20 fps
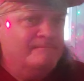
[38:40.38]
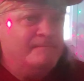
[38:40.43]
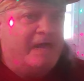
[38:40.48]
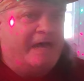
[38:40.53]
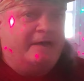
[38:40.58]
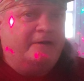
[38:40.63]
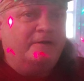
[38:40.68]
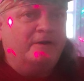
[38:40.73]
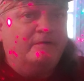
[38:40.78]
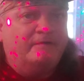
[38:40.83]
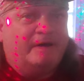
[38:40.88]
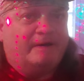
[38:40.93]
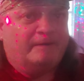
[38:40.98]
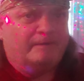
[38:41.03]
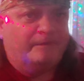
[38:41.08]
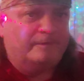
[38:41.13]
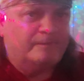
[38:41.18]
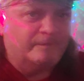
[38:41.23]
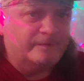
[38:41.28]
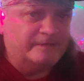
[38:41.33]
don't know if I
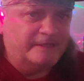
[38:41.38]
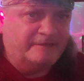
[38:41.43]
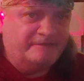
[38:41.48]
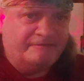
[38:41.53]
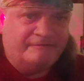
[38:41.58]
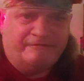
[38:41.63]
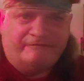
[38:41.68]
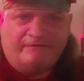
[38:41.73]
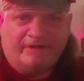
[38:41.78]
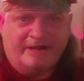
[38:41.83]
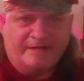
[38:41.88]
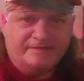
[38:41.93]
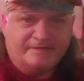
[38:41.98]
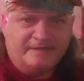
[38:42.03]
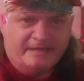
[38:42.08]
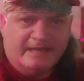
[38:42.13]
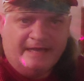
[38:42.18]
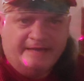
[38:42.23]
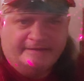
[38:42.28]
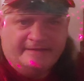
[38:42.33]
would really phrase
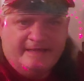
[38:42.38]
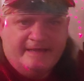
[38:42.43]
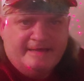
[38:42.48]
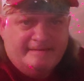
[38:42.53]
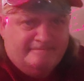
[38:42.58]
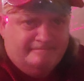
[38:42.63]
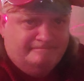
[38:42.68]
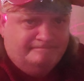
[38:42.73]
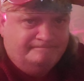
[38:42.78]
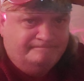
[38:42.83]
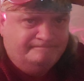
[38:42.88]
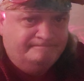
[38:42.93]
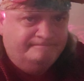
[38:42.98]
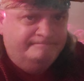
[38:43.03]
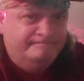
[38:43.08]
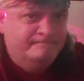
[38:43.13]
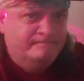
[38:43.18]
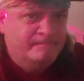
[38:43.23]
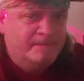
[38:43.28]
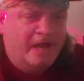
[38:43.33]
it like that,
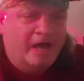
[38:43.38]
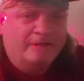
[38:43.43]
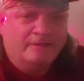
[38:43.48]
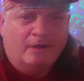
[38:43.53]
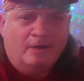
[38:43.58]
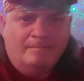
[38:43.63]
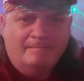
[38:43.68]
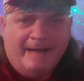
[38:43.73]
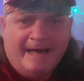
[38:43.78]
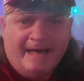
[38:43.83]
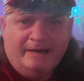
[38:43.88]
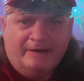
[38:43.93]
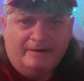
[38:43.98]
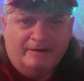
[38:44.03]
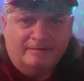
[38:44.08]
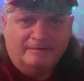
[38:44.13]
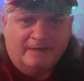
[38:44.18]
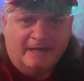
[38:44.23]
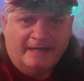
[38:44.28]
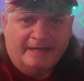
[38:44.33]
although
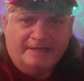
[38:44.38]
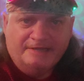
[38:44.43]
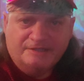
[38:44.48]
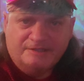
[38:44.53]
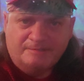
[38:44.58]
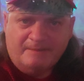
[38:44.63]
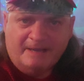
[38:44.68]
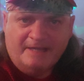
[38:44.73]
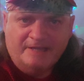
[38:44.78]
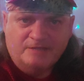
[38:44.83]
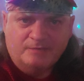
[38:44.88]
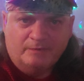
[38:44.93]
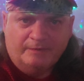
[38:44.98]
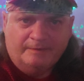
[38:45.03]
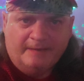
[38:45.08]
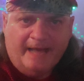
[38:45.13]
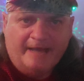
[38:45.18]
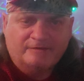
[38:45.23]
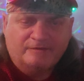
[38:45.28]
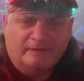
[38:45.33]
matter, like in space,
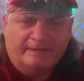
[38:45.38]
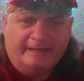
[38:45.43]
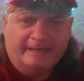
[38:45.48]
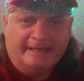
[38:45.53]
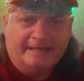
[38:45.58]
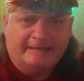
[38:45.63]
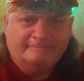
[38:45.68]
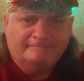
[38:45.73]
would actually